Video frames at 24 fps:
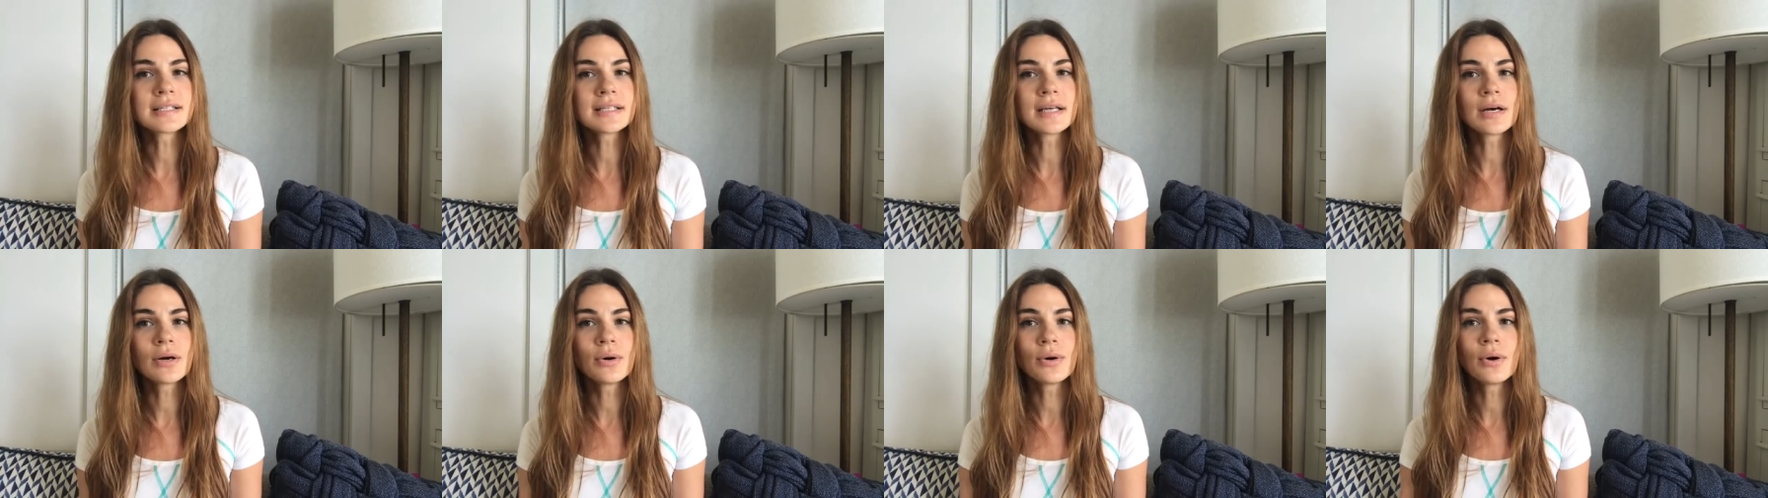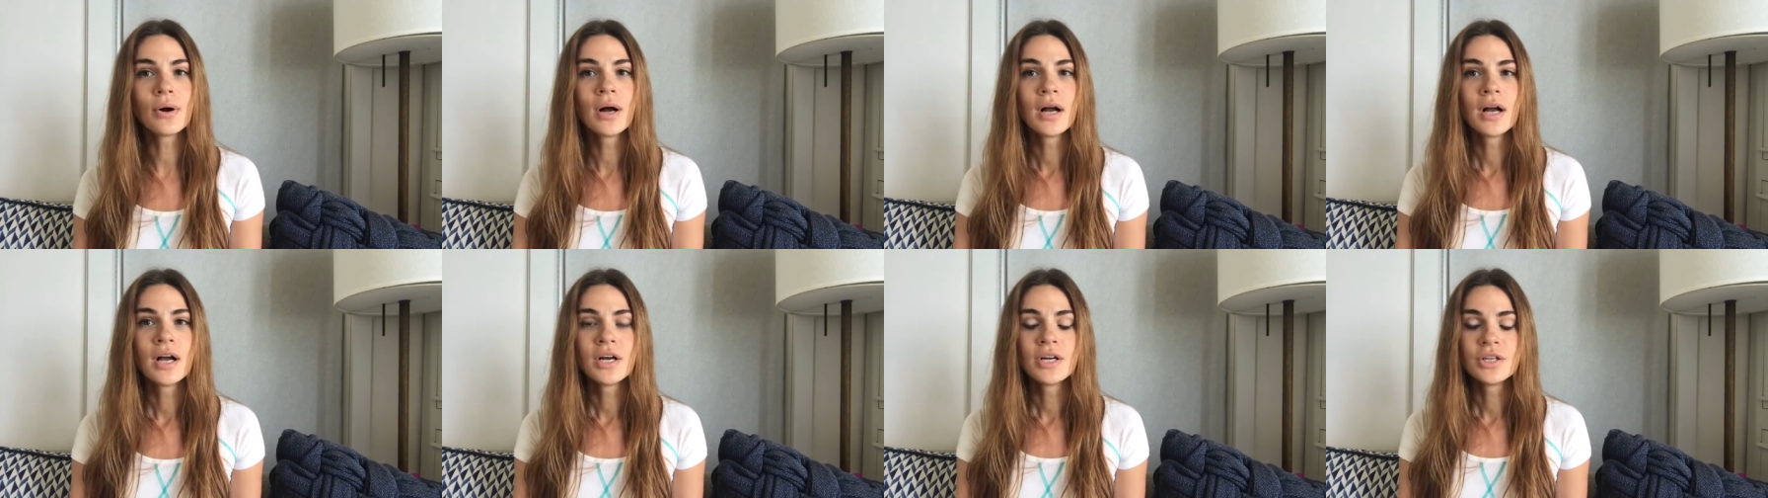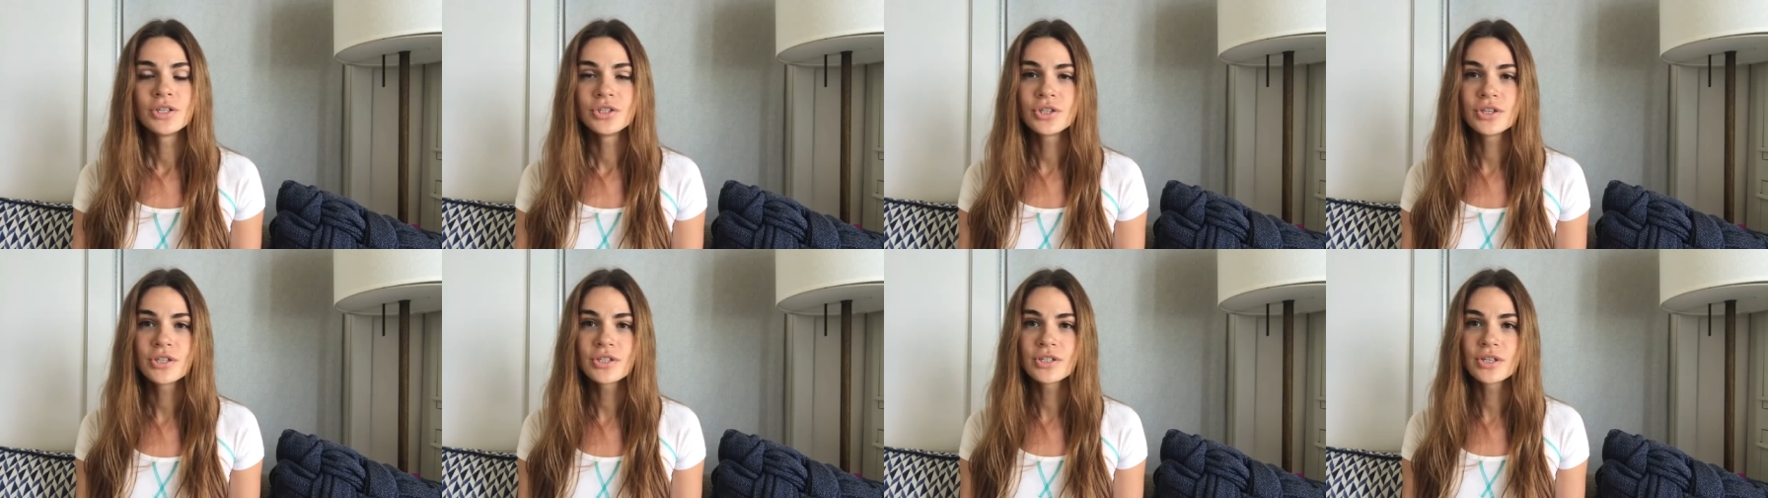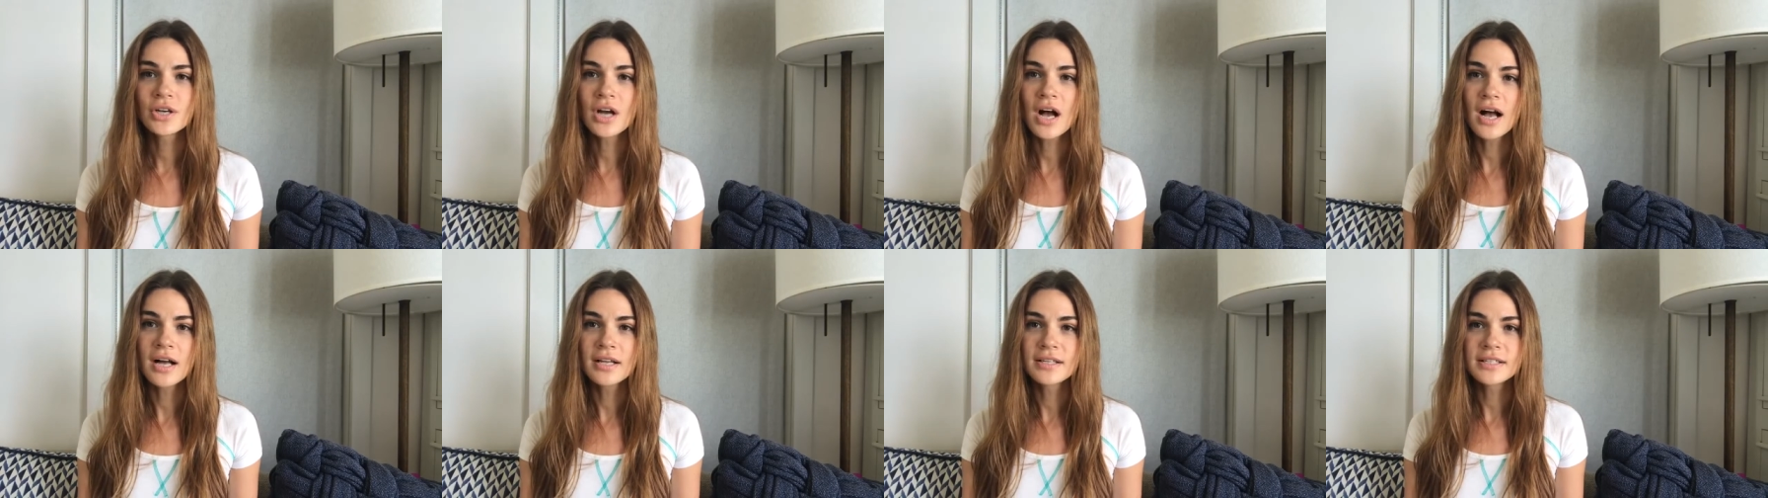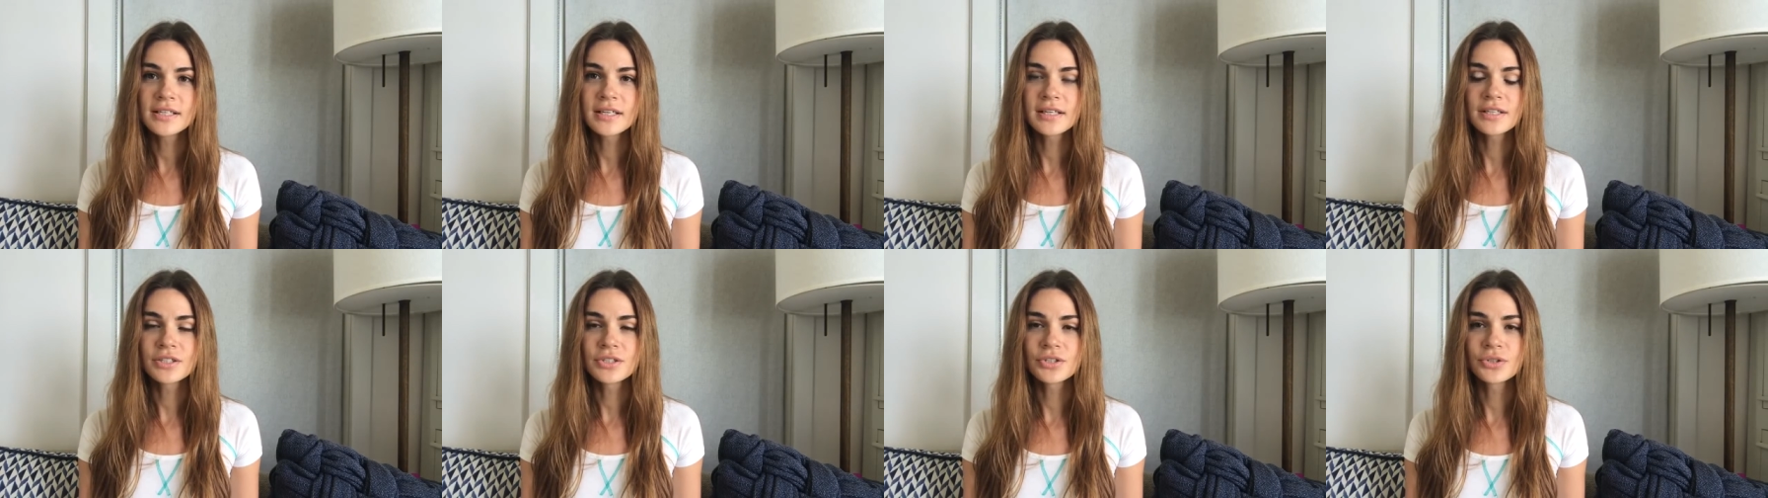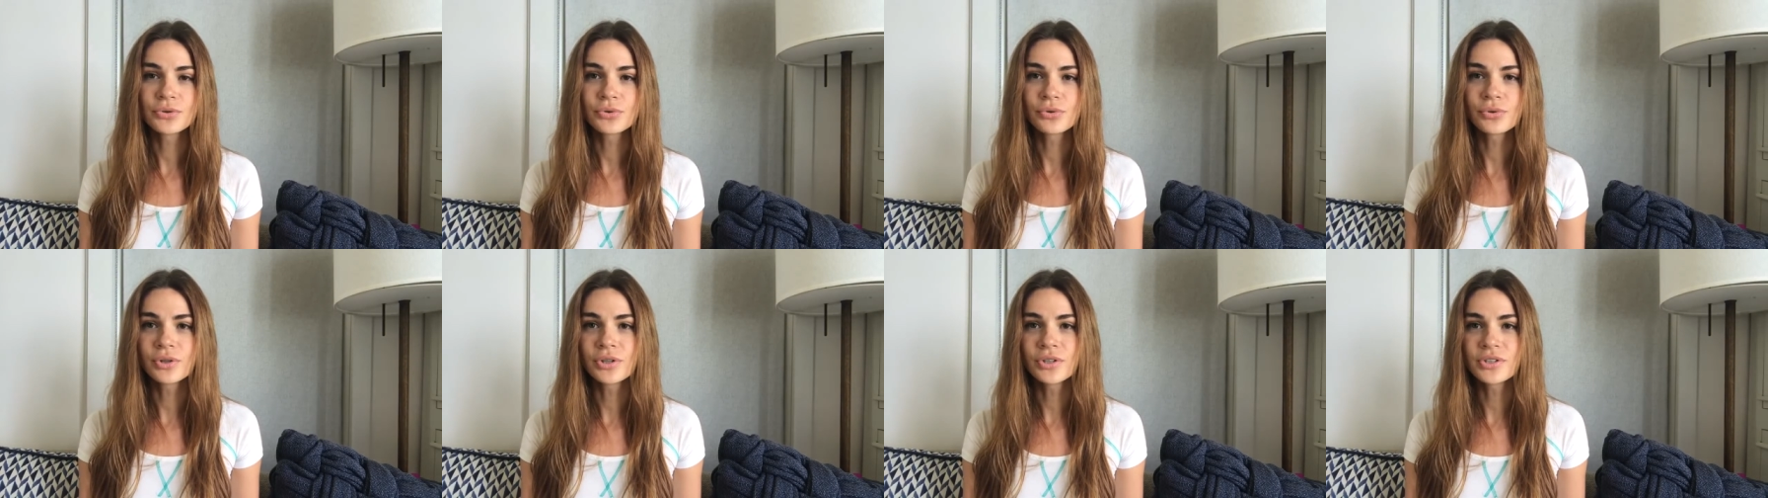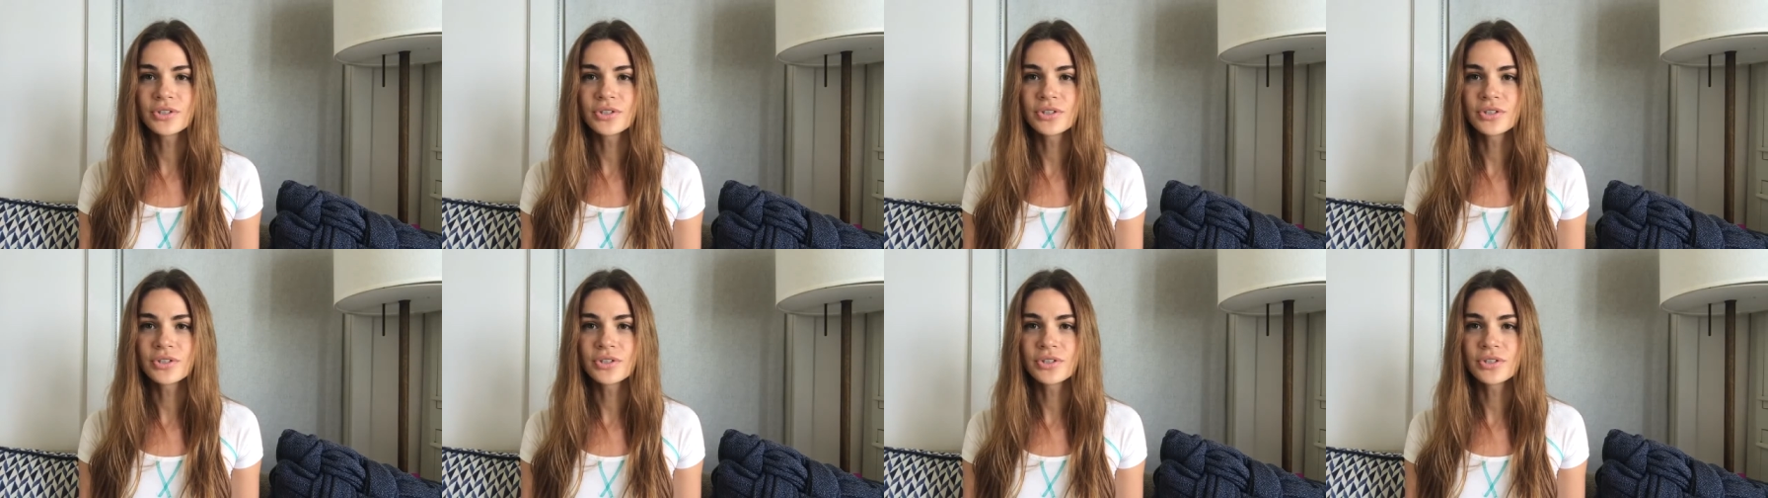so just contact your